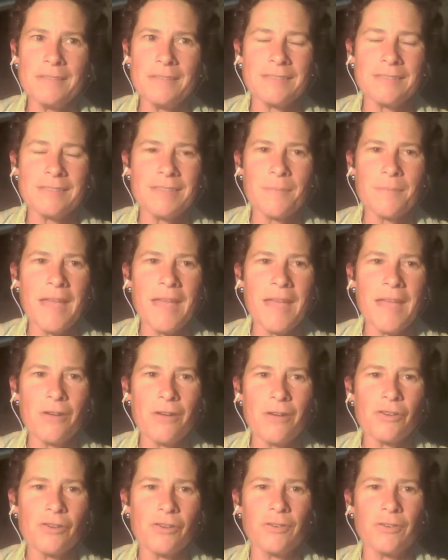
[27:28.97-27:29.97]

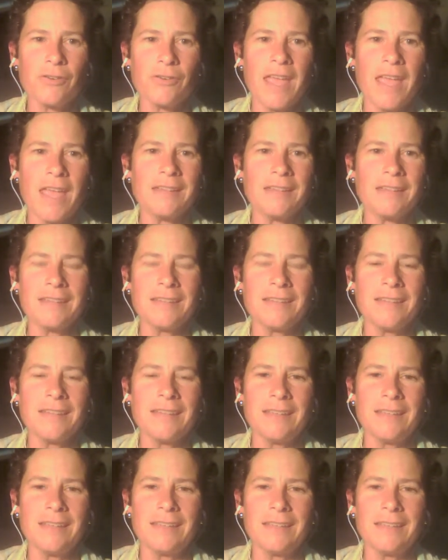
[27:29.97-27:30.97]
somehow create
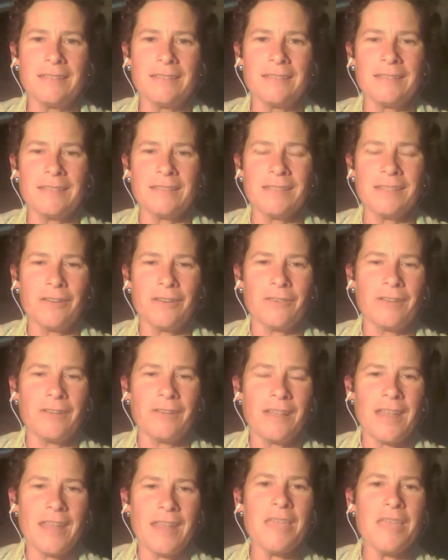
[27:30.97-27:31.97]

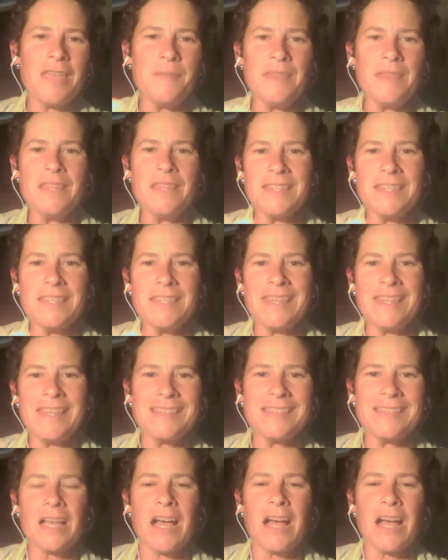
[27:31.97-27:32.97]
an
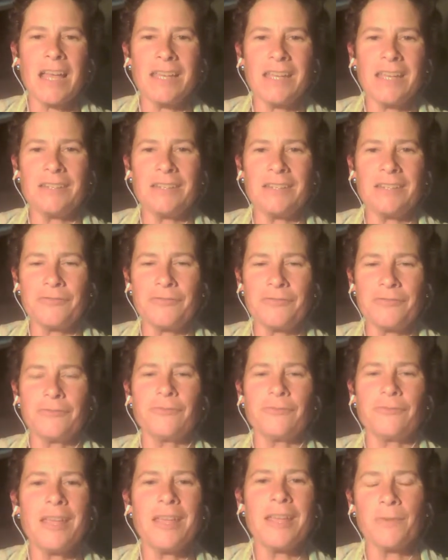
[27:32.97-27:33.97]
ABC's kind of
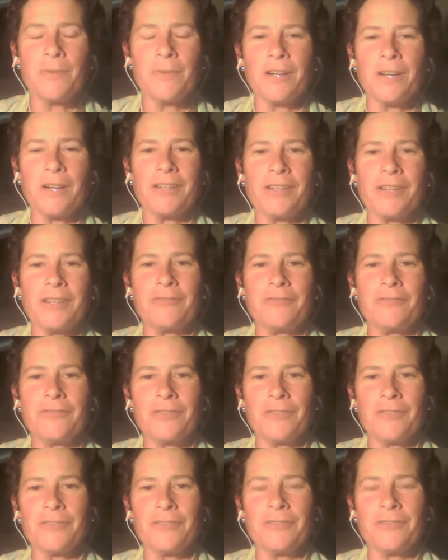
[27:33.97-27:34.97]
framework
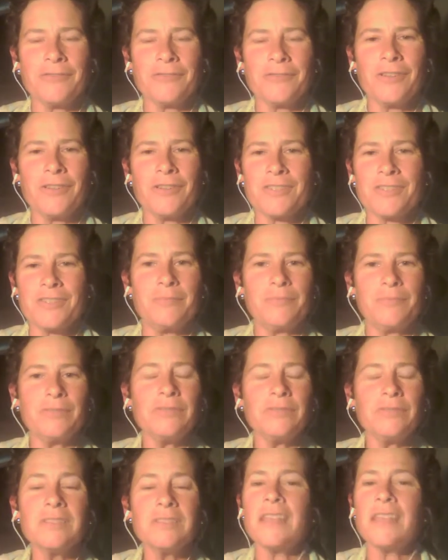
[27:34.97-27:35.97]
for us
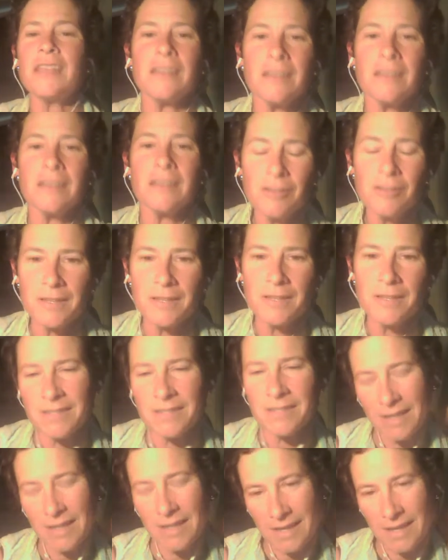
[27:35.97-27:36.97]
complete
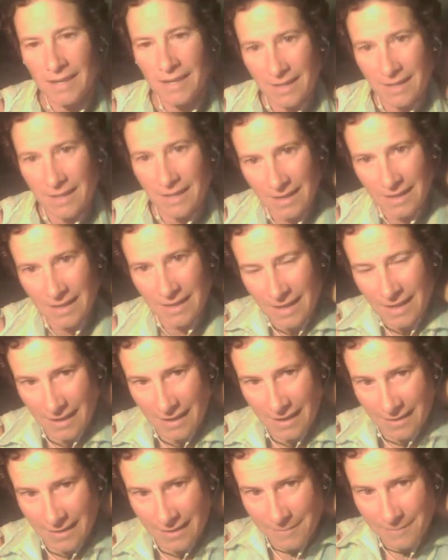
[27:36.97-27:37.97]
newbies.
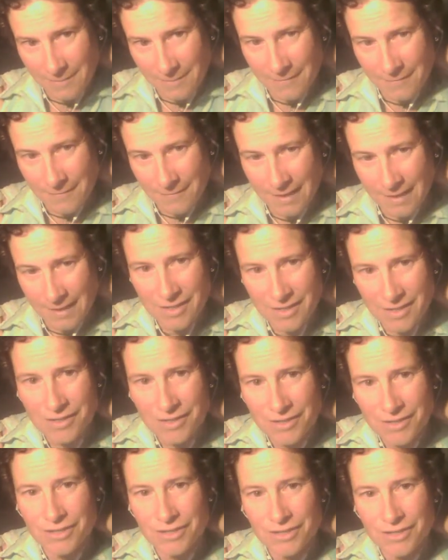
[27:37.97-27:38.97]
And it's
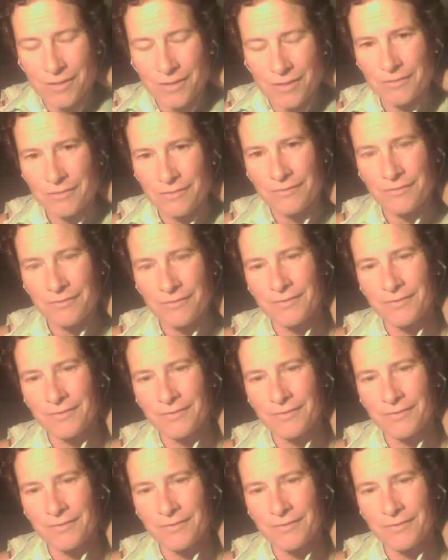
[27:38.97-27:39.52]
hard to do when you